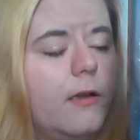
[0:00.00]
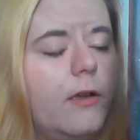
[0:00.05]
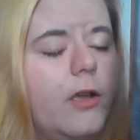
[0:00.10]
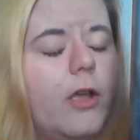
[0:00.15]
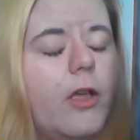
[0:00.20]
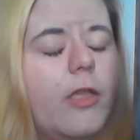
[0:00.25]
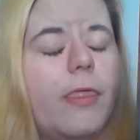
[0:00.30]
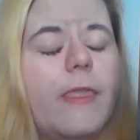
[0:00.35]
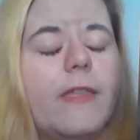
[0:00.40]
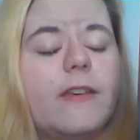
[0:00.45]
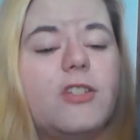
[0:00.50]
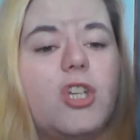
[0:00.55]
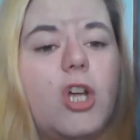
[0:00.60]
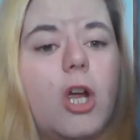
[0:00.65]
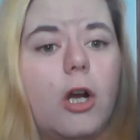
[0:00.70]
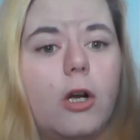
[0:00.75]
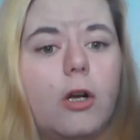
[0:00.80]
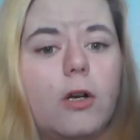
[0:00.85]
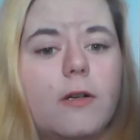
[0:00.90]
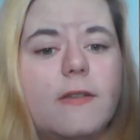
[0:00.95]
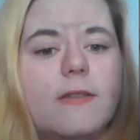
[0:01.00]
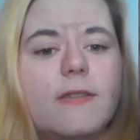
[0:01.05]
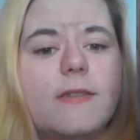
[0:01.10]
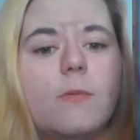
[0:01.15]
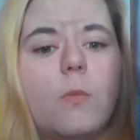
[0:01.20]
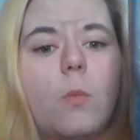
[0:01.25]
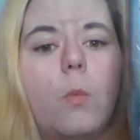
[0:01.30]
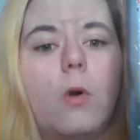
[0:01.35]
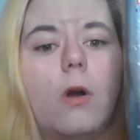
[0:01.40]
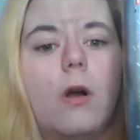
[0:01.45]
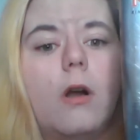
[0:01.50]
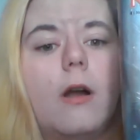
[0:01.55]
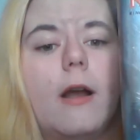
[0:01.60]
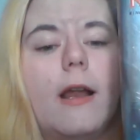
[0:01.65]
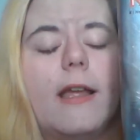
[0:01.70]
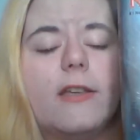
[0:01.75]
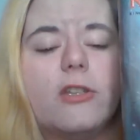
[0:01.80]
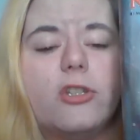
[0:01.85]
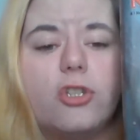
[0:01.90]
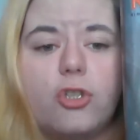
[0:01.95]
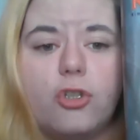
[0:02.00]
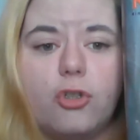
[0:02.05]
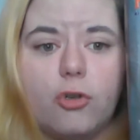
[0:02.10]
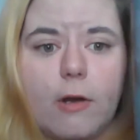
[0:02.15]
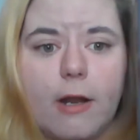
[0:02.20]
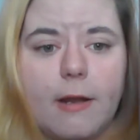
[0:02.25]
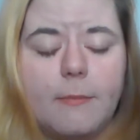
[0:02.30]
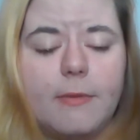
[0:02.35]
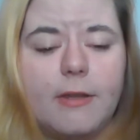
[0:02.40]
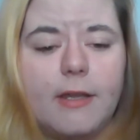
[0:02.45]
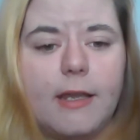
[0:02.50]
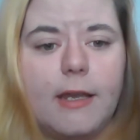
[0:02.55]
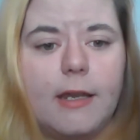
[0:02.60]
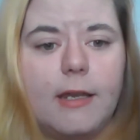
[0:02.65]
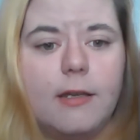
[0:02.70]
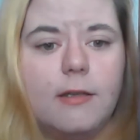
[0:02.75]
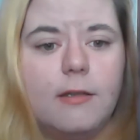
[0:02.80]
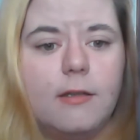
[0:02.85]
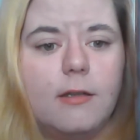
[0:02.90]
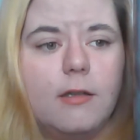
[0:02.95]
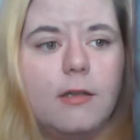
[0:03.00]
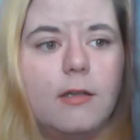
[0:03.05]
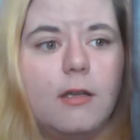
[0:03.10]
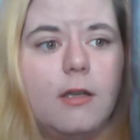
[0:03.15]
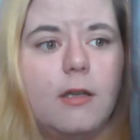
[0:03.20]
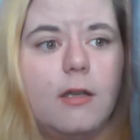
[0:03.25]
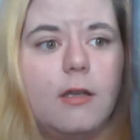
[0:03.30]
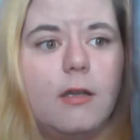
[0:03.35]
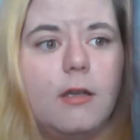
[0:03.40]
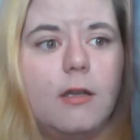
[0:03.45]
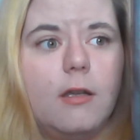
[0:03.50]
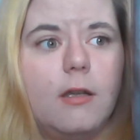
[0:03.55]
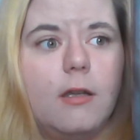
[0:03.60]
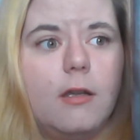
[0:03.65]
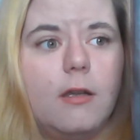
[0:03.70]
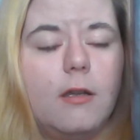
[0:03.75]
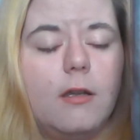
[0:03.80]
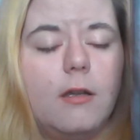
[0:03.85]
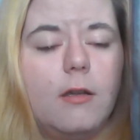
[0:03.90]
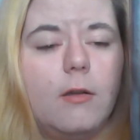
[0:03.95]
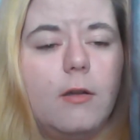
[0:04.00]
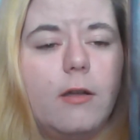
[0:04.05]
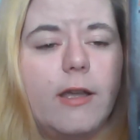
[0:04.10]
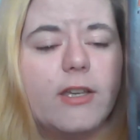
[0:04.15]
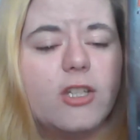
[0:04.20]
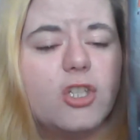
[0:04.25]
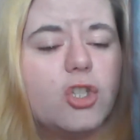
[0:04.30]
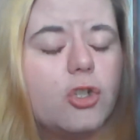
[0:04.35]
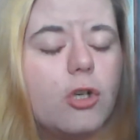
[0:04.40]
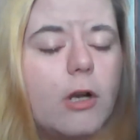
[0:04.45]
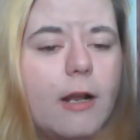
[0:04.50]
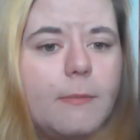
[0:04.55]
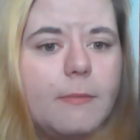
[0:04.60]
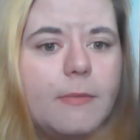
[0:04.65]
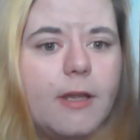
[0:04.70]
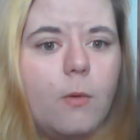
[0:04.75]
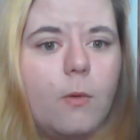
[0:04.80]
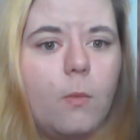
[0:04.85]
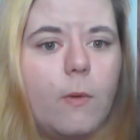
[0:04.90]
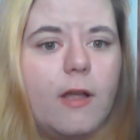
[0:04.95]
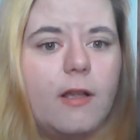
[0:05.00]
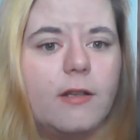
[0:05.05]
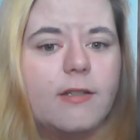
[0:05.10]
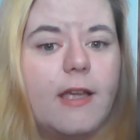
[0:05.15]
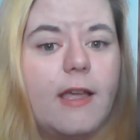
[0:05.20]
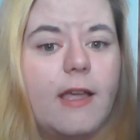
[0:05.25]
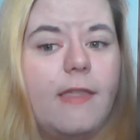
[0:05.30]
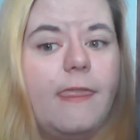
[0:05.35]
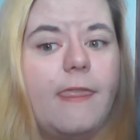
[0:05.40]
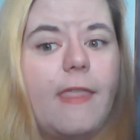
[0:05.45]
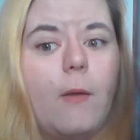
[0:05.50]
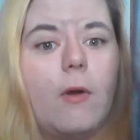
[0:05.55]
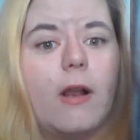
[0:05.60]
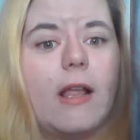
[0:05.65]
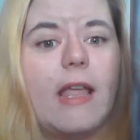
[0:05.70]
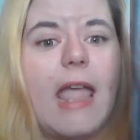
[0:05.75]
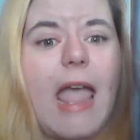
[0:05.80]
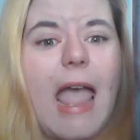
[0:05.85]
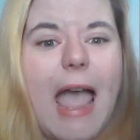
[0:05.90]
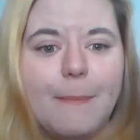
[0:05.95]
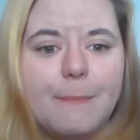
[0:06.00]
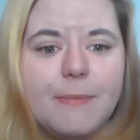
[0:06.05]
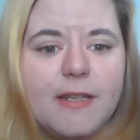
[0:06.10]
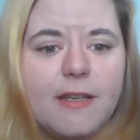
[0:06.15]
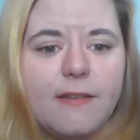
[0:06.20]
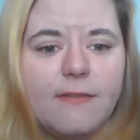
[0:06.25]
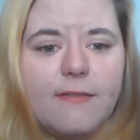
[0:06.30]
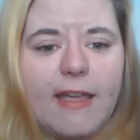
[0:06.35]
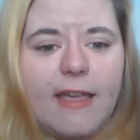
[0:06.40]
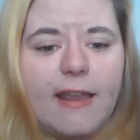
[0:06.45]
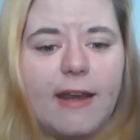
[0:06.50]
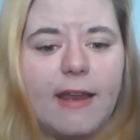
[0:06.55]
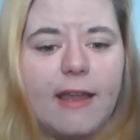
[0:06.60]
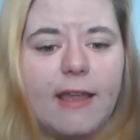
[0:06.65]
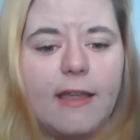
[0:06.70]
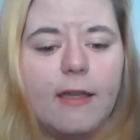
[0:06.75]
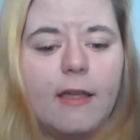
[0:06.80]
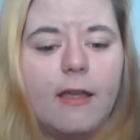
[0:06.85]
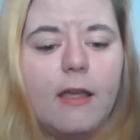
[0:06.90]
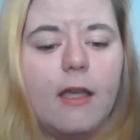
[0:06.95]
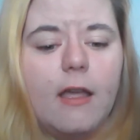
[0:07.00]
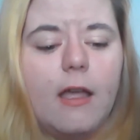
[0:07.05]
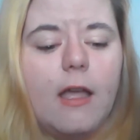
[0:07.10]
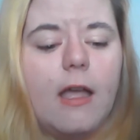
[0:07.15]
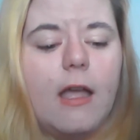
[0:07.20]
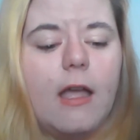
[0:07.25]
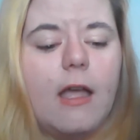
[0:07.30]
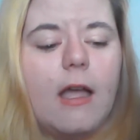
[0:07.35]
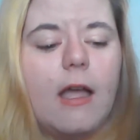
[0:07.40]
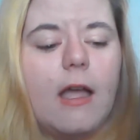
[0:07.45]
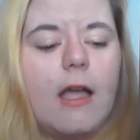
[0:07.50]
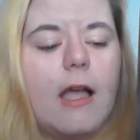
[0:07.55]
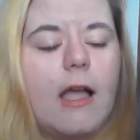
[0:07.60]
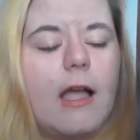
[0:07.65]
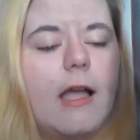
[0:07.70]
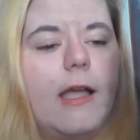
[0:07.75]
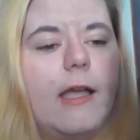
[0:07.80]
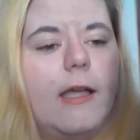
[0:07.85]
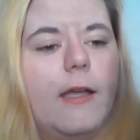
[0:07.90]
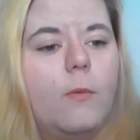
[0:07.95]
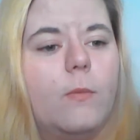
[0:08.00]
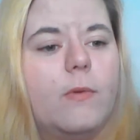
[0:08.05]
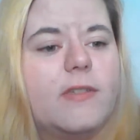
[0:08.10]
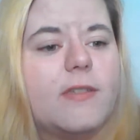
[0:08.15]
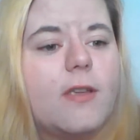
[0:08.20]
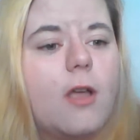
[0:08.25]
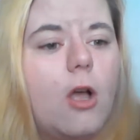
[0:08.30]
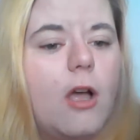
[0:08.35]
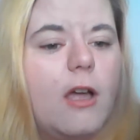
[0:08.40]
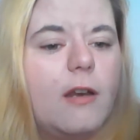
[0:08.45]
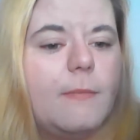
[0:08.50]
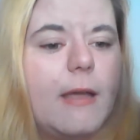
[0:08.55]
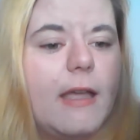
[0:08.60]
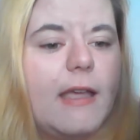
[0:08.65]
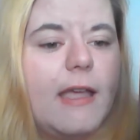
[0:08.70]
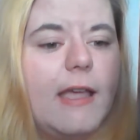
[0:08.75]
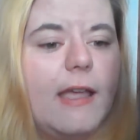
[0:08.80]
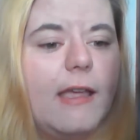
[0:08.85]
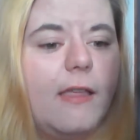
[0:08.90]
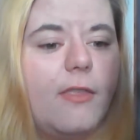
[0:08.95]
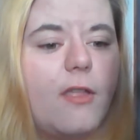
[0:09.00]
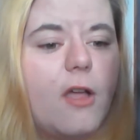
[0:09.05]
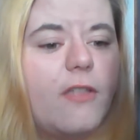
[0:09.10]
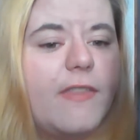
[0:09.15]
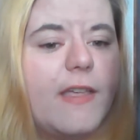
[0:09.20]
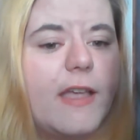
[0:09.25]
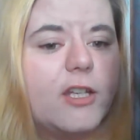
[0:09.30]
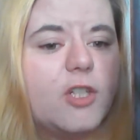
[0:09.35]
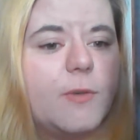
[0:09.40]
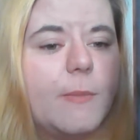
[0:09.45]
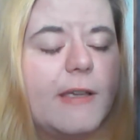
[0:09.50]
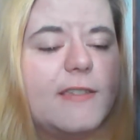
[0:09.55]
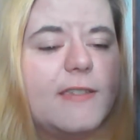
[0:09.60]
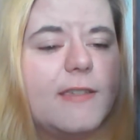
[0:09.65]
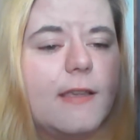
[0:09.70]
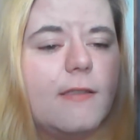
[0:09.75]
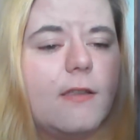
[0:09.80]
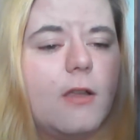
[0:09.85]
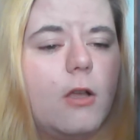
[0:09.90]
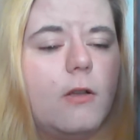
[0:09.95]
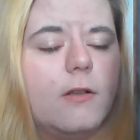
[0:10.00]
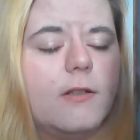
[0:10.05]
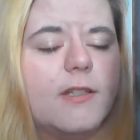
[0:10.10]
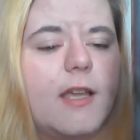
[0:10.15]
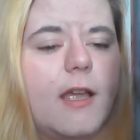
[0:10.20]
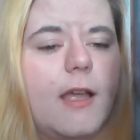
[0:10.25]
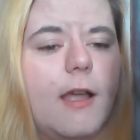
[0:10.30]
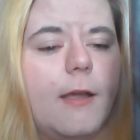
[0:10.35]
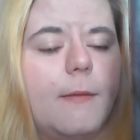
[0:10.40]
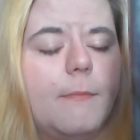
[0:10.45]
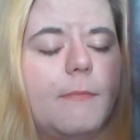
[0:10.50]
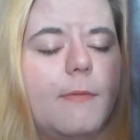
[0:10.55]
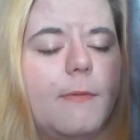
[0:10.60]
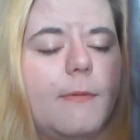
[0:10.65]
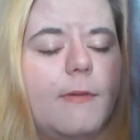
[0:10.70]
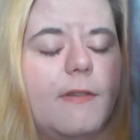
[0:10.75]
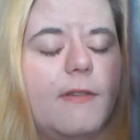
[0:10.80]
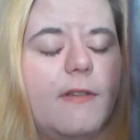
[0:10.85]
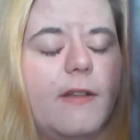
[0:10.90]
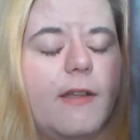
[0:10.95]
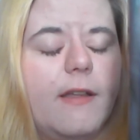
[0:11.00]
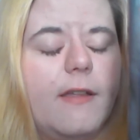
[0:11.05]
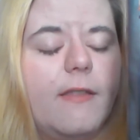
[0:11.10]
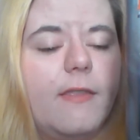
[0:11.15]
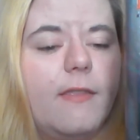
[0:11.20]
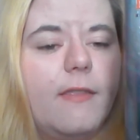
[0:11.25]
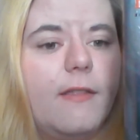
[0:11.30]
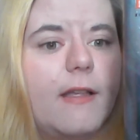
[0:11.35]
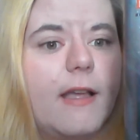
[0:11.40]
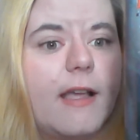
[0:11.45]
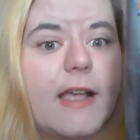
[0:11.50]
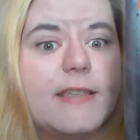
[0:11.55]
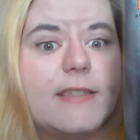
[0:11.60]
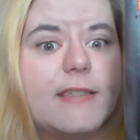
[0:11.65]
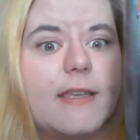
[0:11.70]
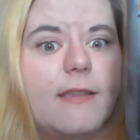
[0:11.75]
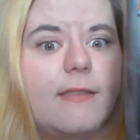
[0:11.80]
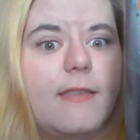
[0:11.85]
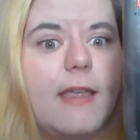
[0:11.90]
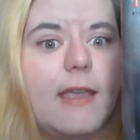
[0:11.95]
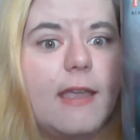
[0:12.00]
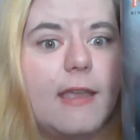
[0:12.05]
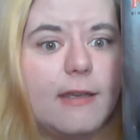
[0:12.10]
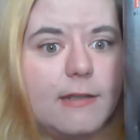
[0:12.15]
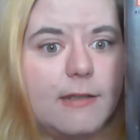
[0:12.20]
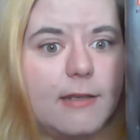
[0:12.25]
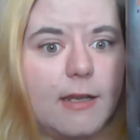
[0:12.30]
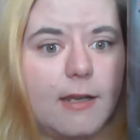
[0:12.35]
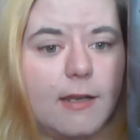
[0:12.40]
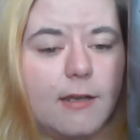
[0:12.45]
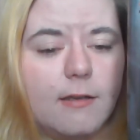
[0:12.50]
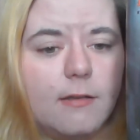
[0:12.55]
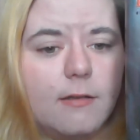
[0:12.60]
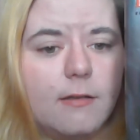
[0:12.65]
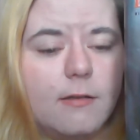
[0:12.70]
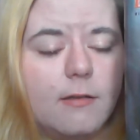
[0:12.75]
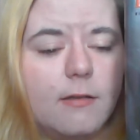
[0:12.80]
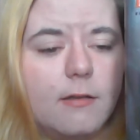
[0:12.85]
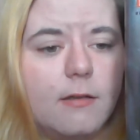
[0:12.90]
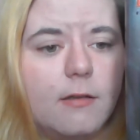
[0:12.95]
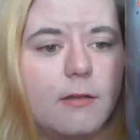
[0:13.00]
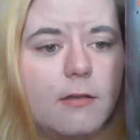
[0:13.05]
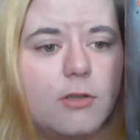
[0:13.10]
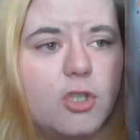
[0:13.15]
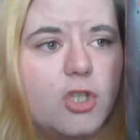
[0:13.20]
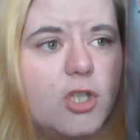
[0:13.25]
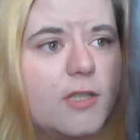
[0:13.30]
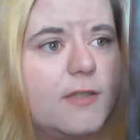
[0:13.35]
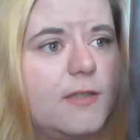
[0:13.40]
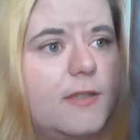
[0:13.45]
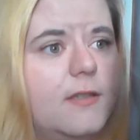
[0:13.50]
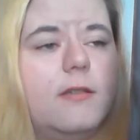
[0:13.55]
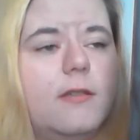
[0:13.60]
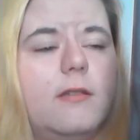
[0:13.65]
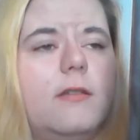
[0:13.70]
the turns were extremely, extremely well done. They were captivating. I was on the edge of my seat the whole time. Like I said, the ending just